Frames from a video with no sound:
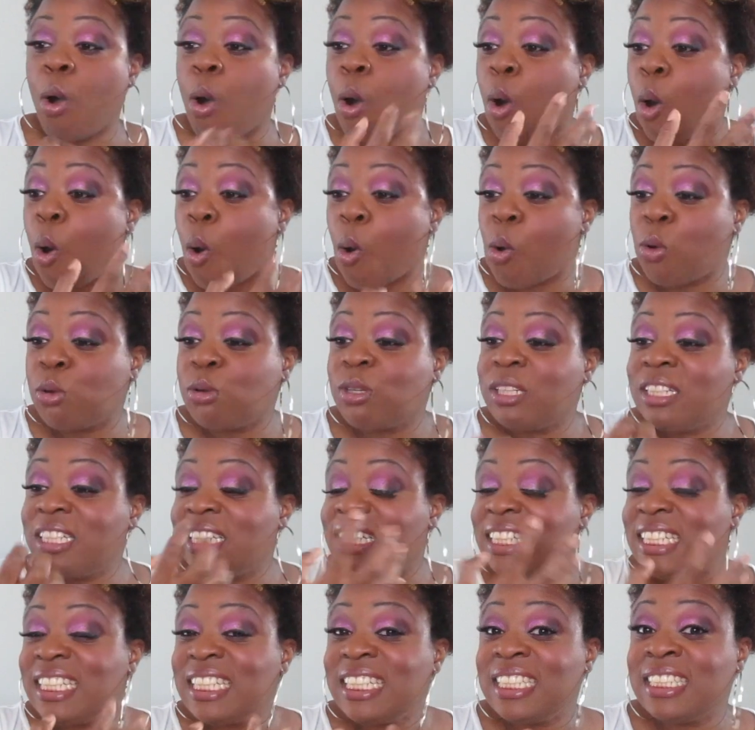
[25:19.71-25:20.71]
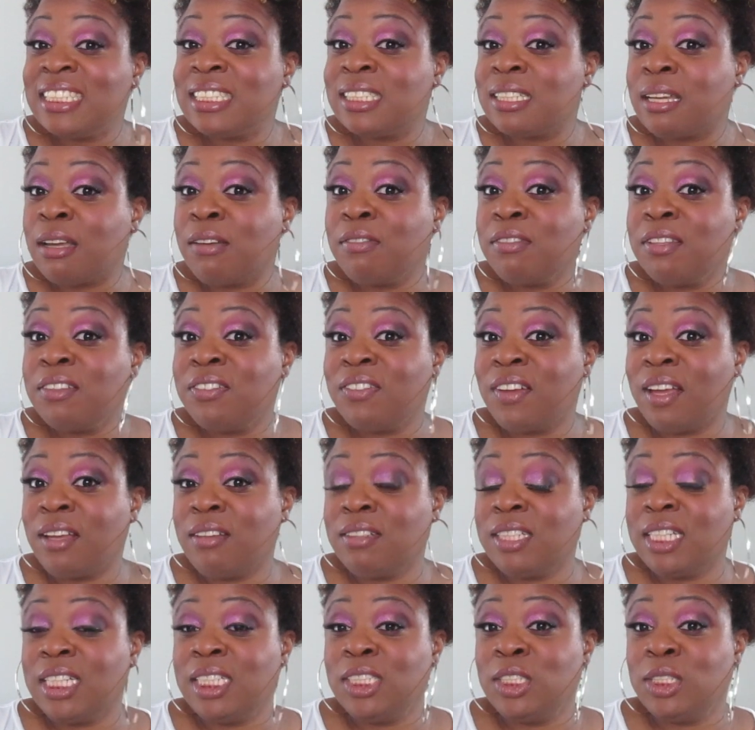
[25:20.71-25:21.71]
goldenness of the
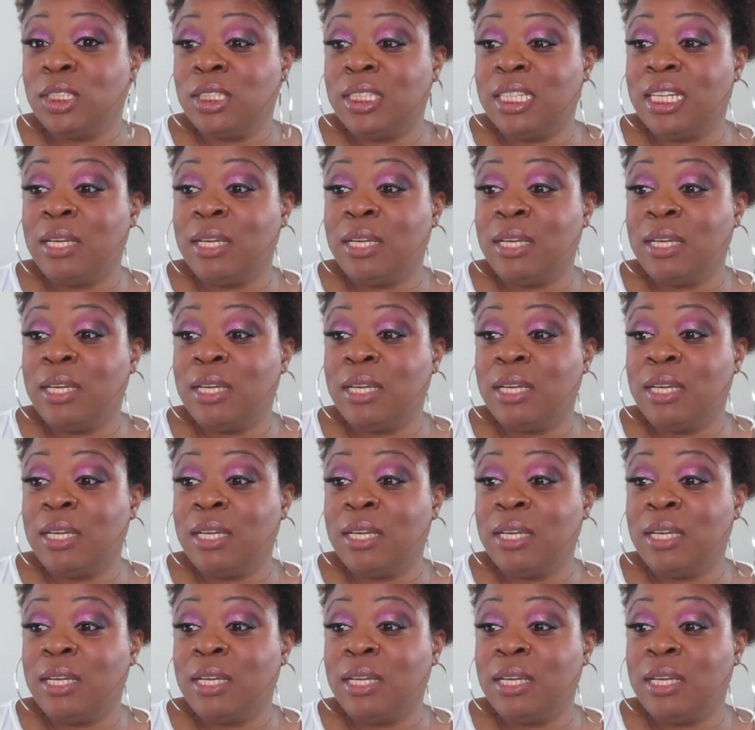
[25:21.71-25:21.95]
foundation.